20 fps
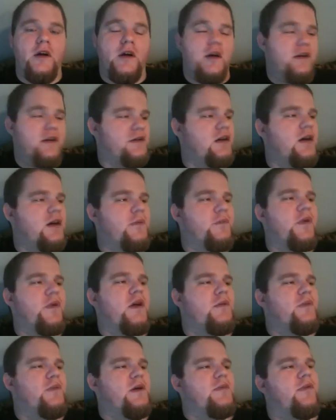He's done
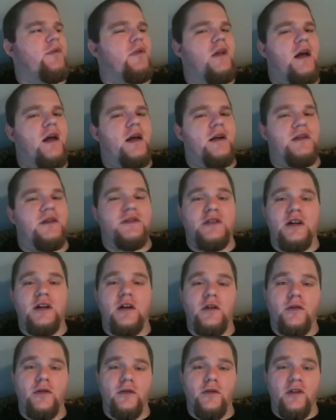beat people like
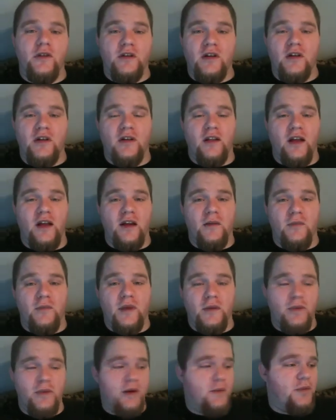Ziggler. They done let him
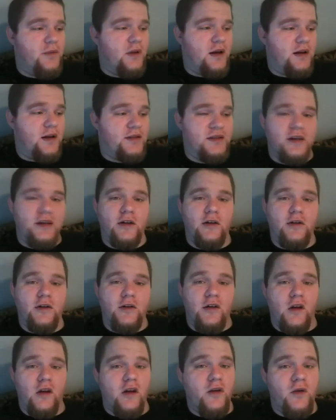beat people like
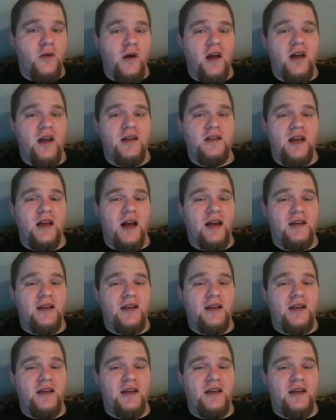Ziggler, U.S.